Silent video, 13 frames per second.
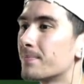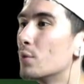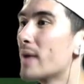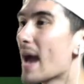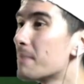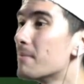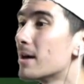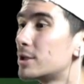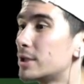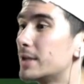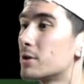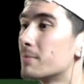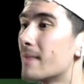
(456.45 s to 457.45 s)
We had a much
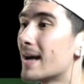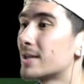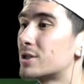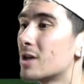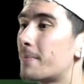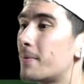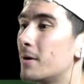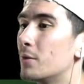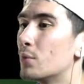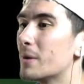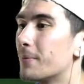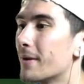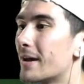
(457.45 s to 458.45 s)
easier matchup.
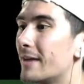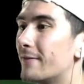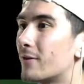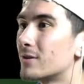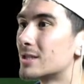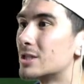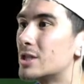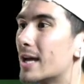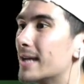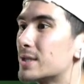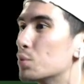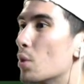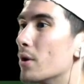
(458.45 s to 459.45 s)
We played versus
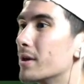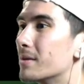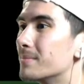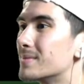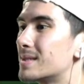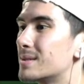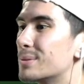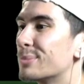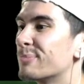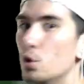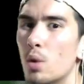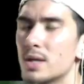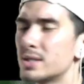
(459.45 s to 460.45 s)
Jason Williams,
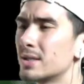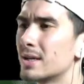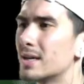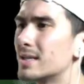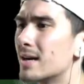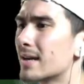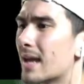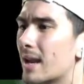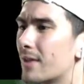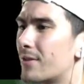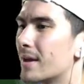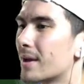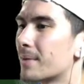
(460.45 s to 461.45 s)
who wasn't gonna dunk
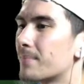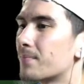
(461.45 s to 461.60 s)
anything,